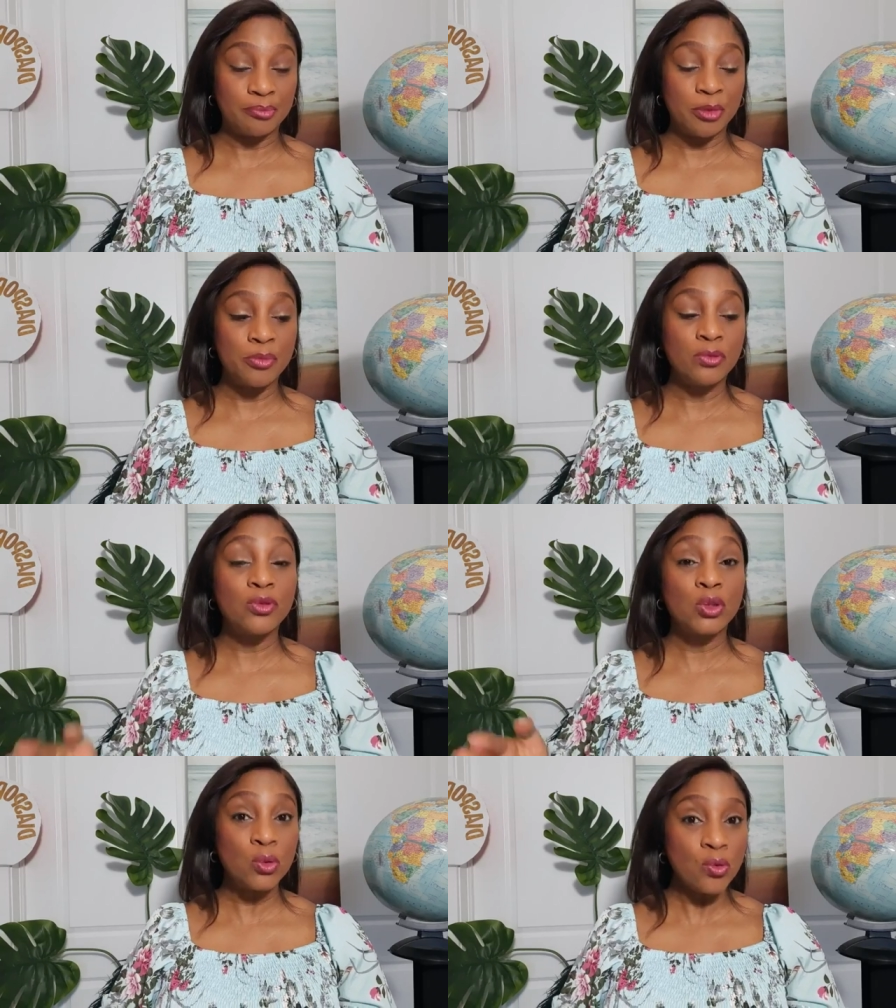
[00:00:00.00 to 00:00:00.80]
People
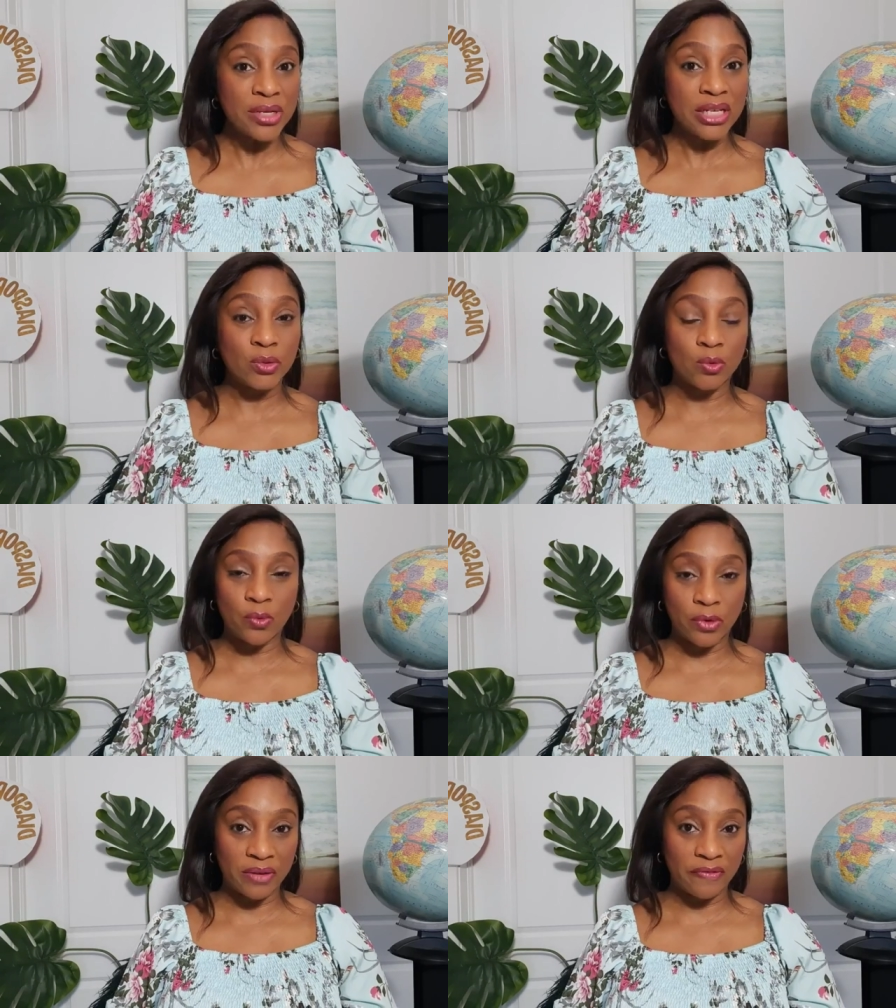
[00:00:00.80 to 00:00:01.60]
do need to
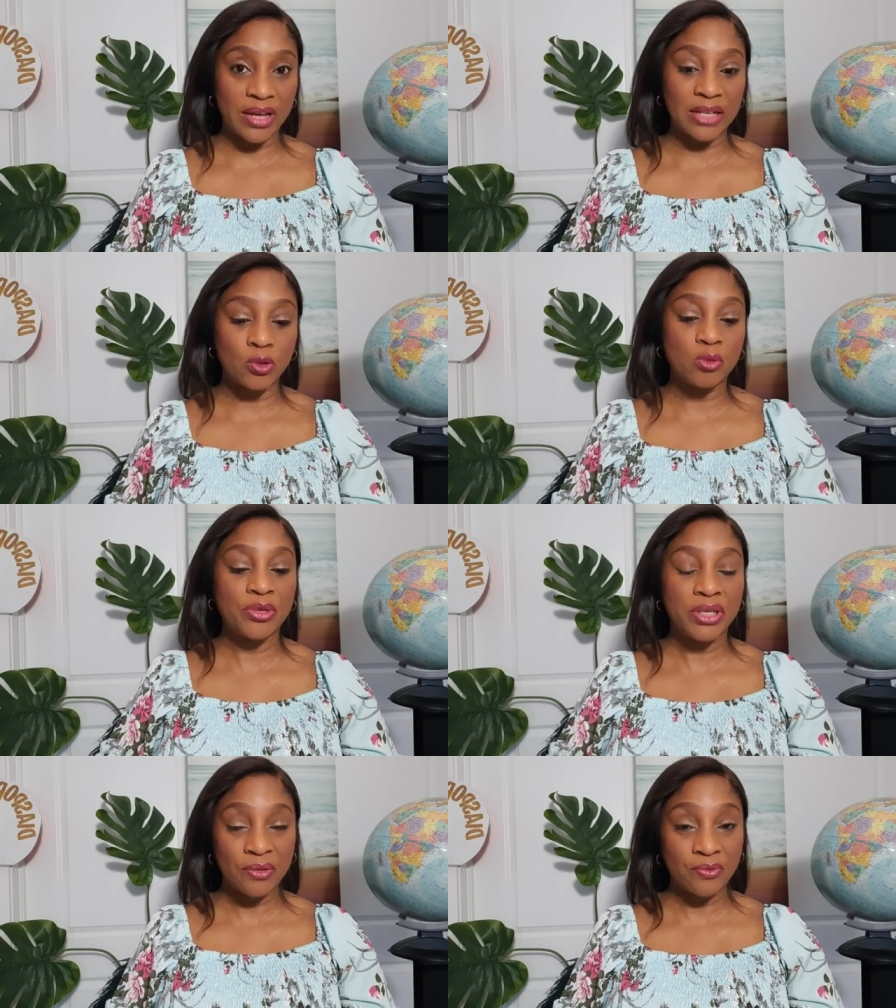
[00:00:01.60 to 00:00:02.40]
qualify to
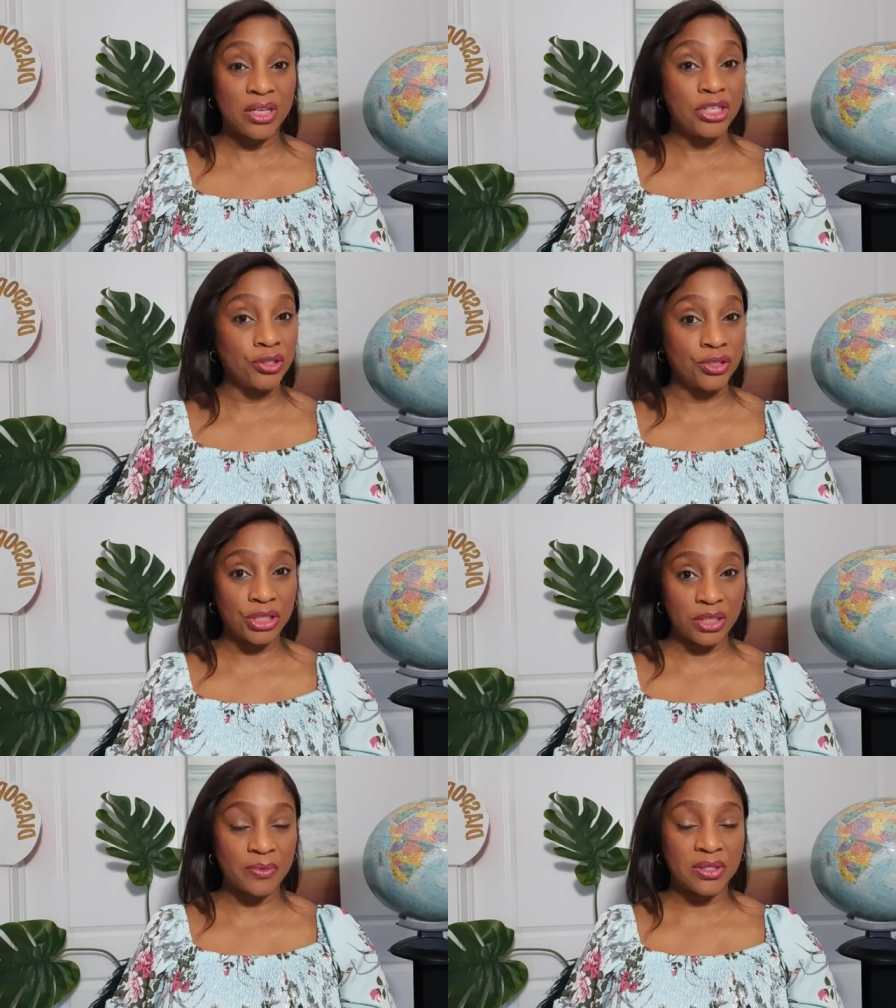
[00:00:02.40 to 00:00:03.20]
be in
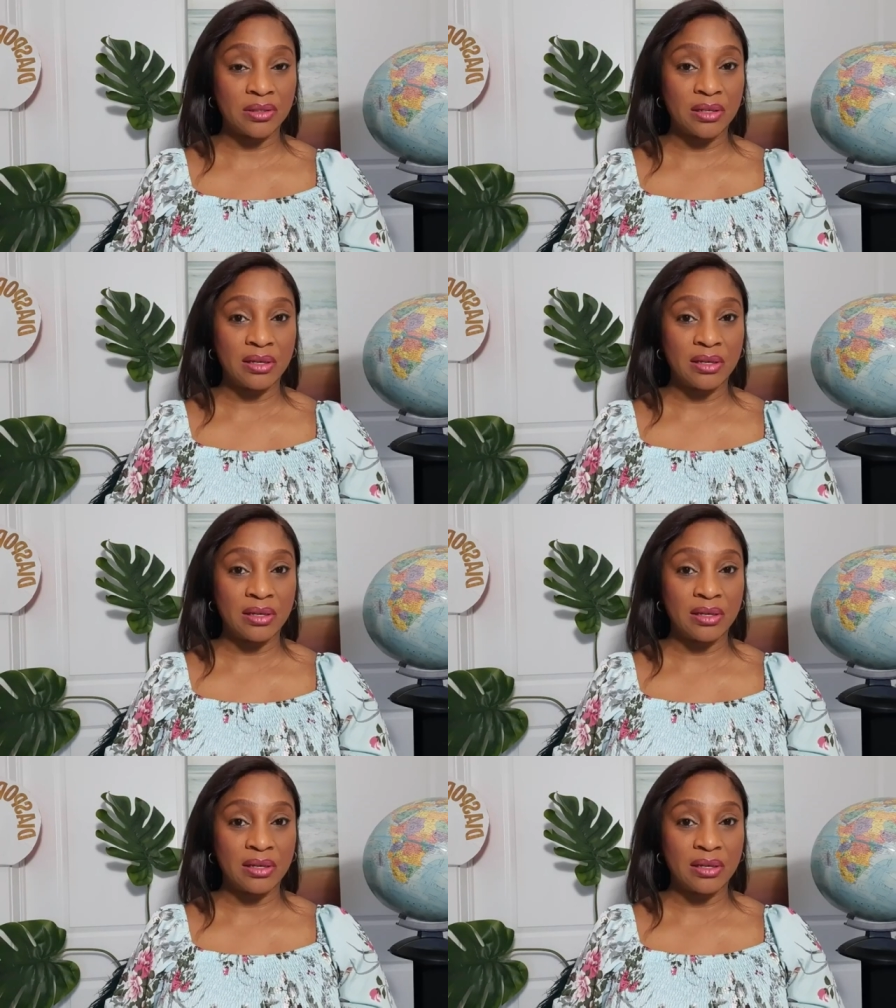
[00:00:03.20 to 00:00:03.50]
relationships.